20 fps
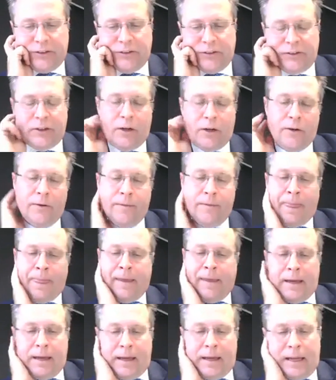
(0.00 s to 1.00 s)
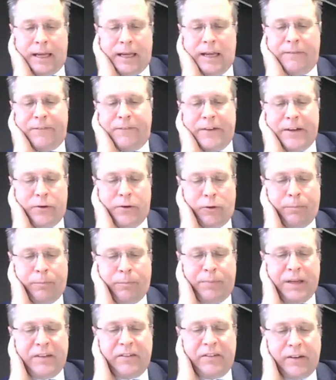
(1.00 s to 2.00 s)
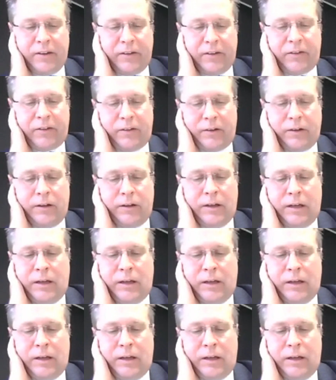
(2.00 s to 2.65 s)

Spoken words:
So if in your business,